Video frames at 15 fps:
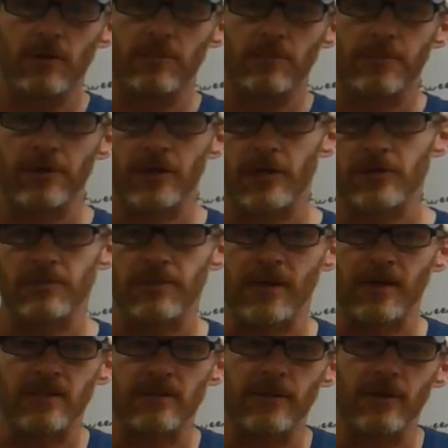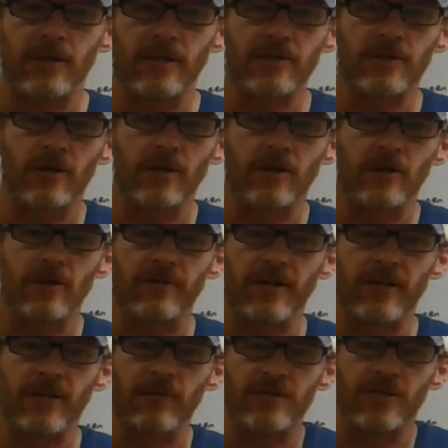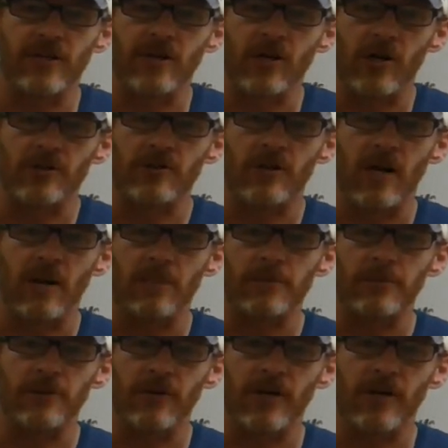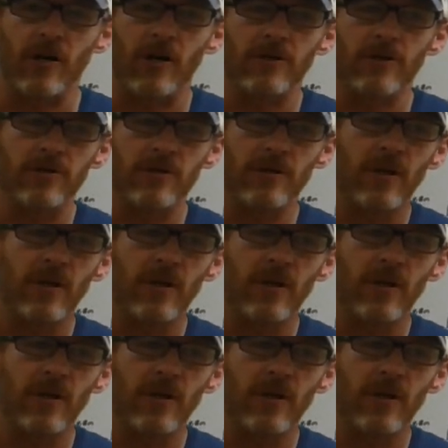production possibilities curve, an increasing cost opportunity cost,